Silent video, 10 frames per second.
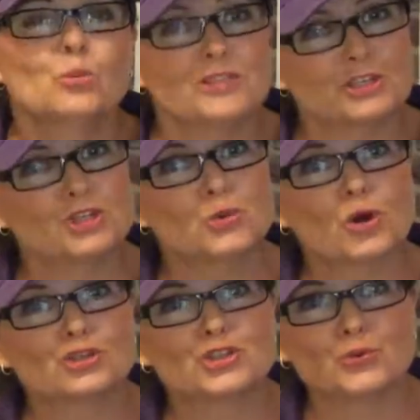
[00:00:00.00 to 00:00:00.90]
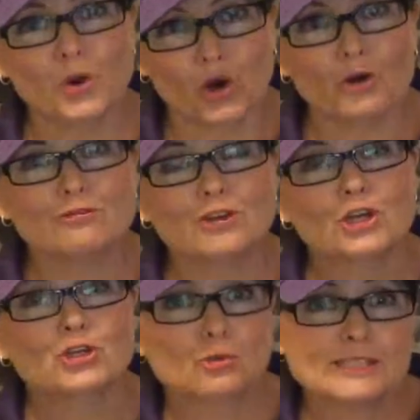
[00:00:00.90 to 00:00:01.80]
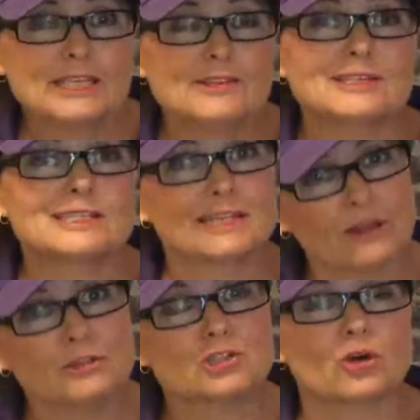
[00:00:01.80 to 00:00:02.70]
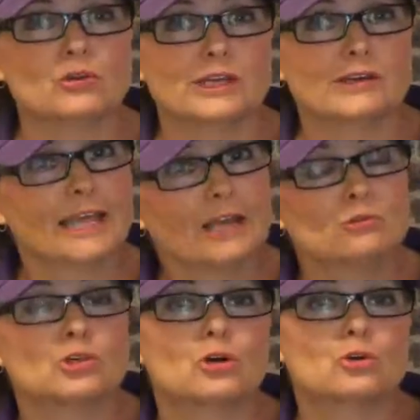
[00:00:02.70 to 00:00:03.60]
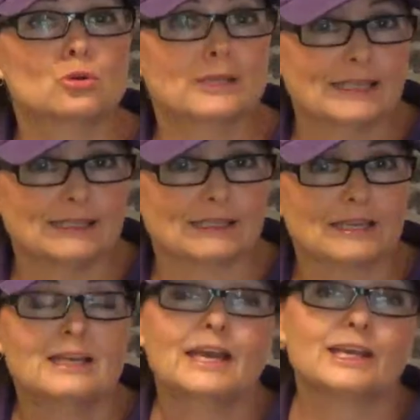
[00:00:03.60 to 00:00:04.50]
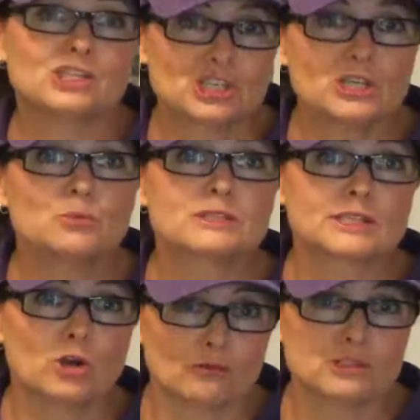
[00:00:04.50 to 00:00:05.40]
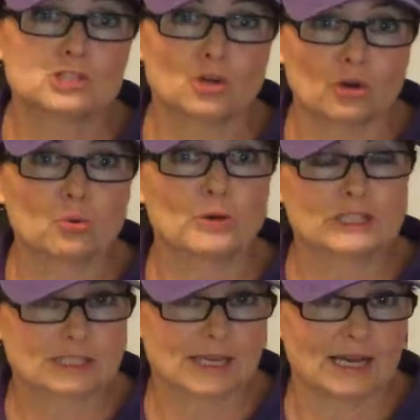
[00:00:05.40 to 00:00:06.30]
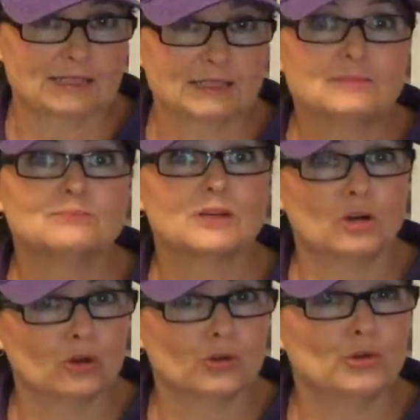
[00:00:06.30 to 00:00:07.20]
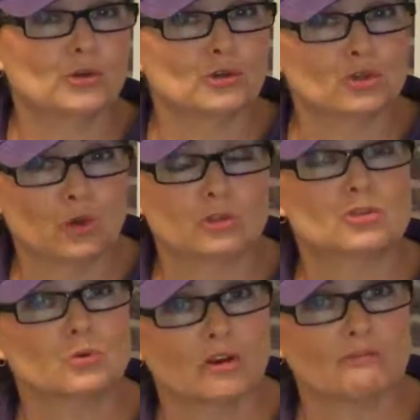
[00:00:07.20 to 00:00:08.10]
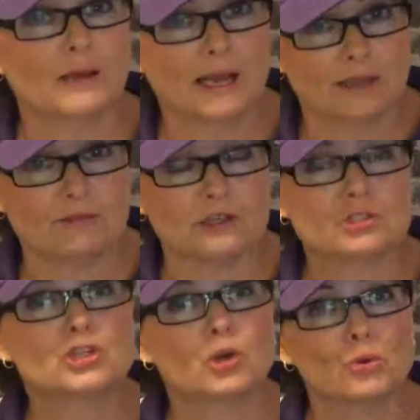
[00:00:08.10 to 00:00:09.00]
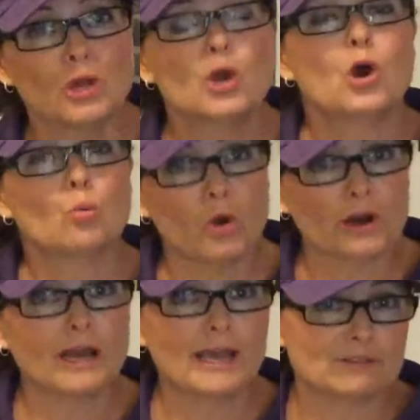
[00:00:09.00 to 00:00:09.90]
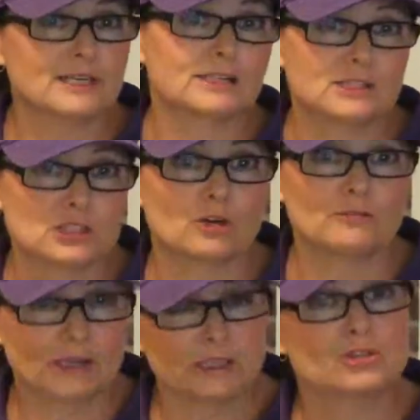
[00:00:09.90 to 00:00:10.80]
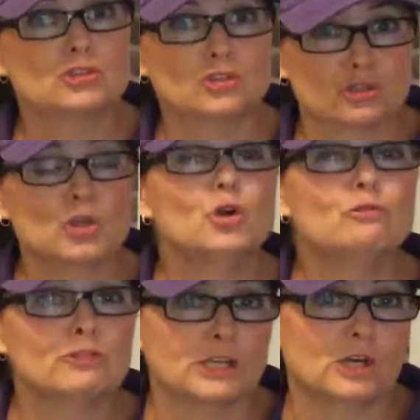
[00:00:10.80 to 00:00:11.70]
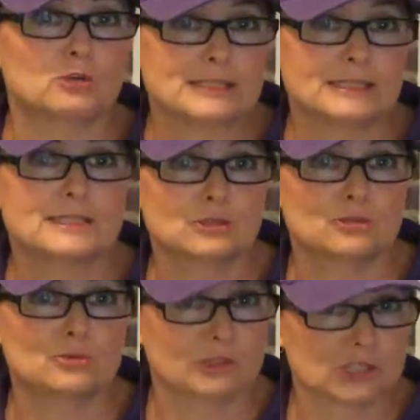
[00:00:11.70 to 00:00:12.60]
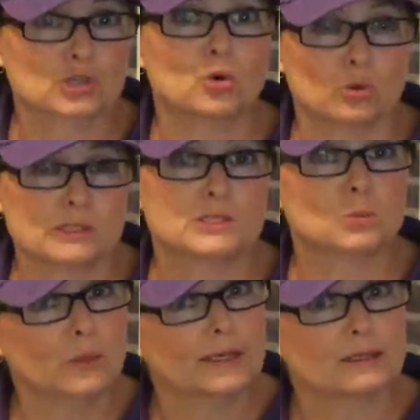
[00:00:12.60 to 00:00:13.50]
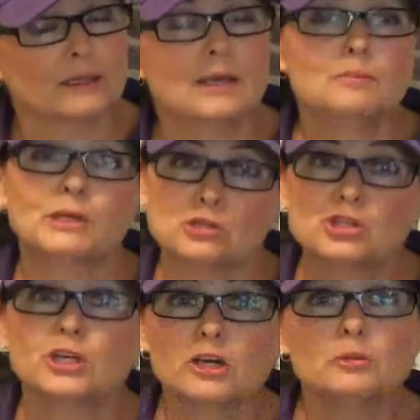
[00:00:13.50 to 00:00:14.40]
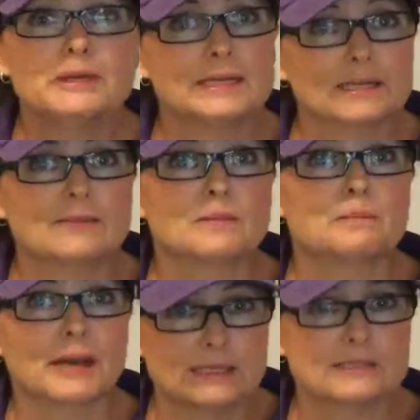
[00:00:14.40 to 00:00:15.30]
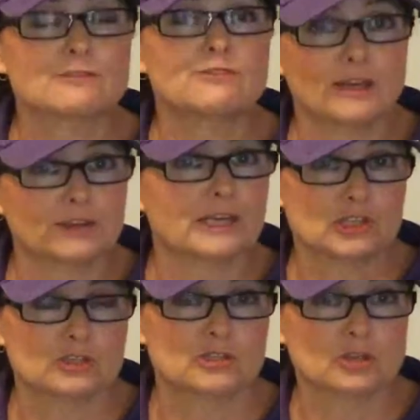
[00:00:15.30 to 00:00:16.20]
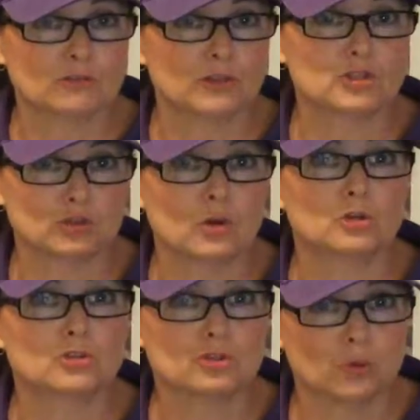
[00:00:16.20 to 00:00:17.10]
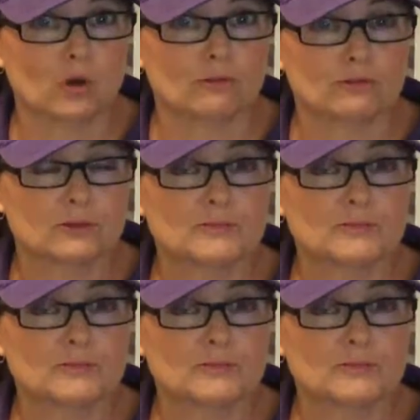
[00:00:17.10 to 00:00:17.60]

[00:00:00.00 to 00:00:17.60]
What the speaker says: With the 2 on 2 off, you'll see there's another dog there, a cattle dog called Lil, and she was a novice dog when starting on her 2 on 2 off behavior. So what I have done is I've introduced her videos into this course as well, because you're going to be getting the basic foundations of the 2 on 2 off.